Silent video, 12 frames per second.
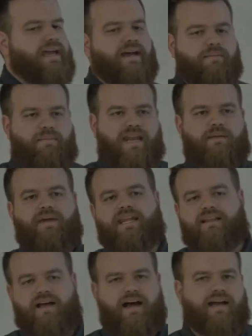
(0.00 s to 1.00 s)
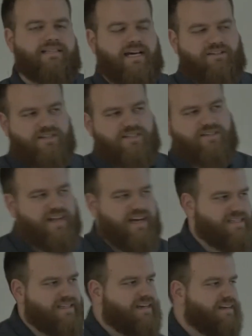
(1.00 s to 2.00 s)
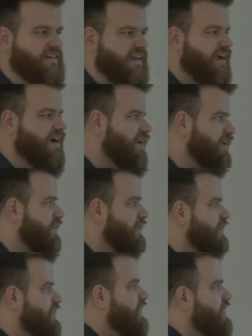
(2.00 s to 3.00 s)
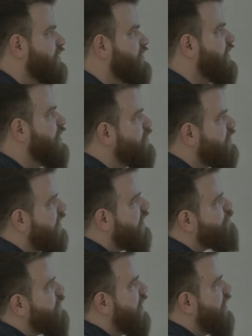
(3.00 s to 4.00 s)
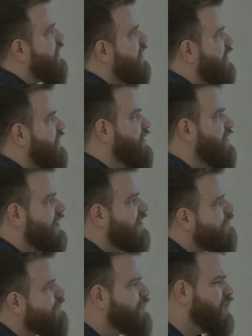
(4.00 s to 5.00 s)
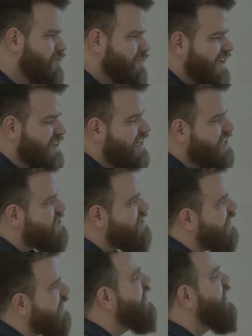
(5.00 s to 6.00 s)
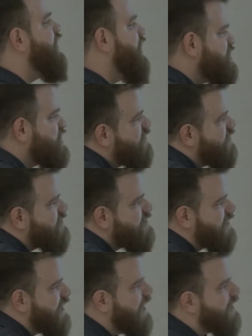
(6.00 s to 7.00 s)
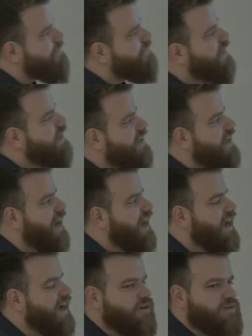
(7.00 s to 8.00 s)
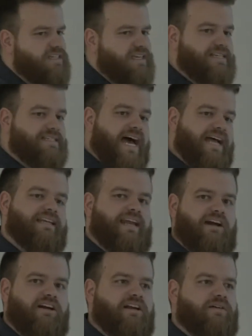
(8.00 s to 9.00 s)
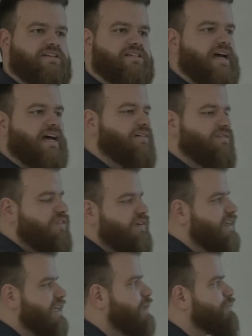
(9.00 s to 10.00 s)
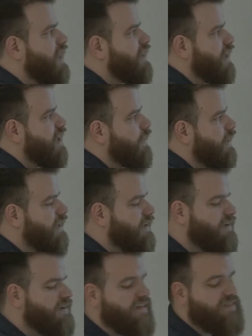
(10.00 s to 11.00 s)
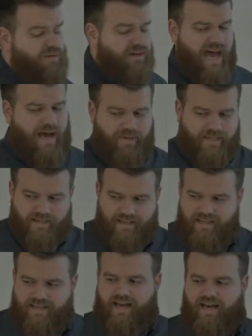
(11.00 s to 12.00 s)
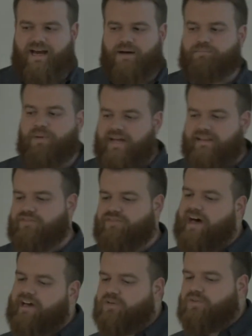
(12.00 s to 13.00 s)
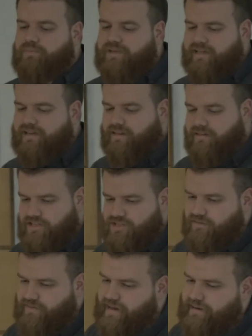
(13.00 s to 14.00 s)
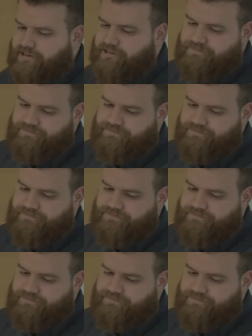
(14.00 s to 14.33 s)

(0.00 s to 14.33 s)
many, many lines, hundreds of lines later, you're like, oh, did I put that API key there? Maybe you weren't paying attention. You're like, oh, I'm just going to use this again. You would just get a silent error, and it would just kind of keep on going. Nothing would happen, but the value would be the original value.